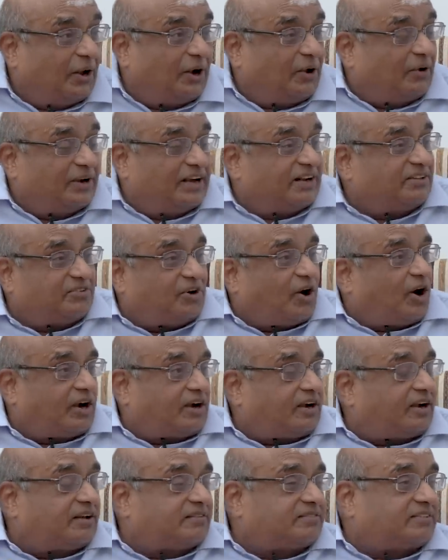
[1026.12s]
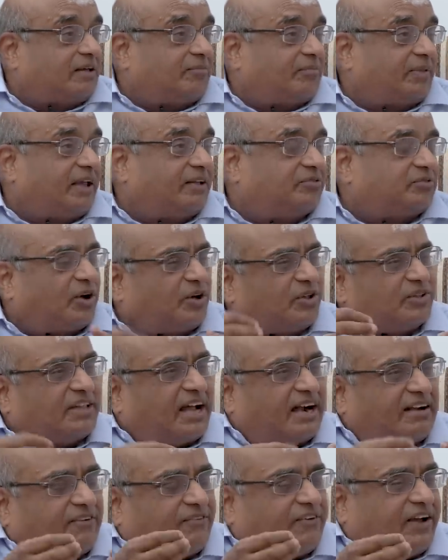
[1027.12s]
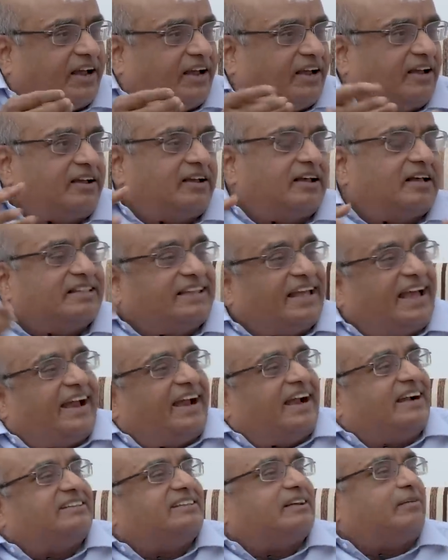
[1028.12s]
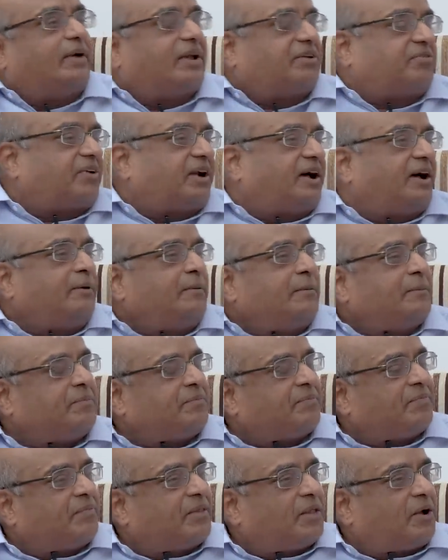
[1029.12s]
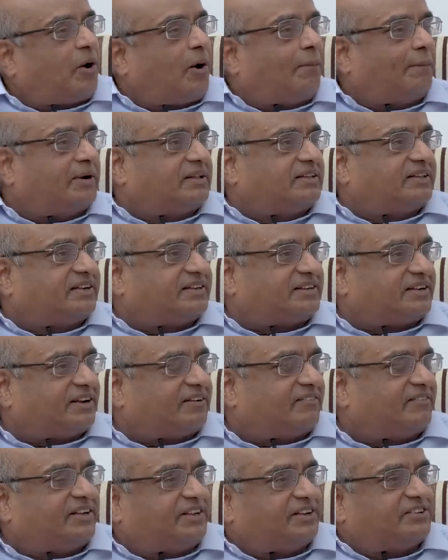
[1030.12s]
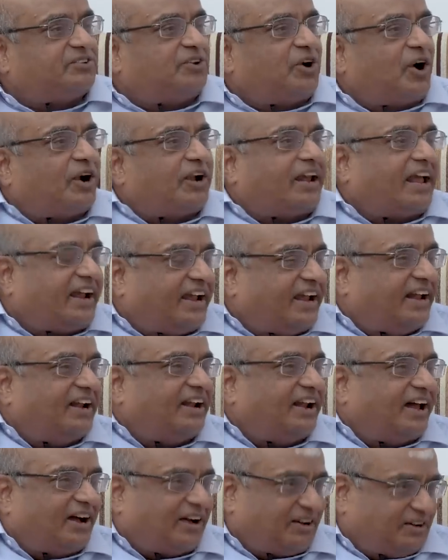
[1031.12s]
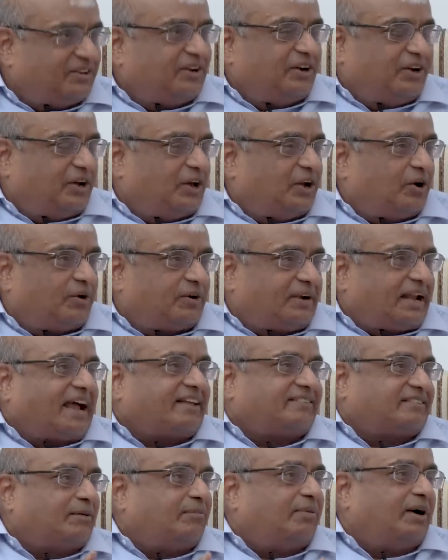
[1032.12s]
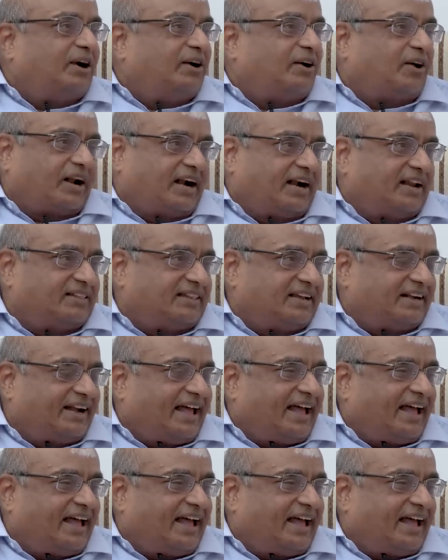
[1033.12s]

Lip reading: You know, it's not something, so that way they get some extra compensation, which is not again, taxable or anything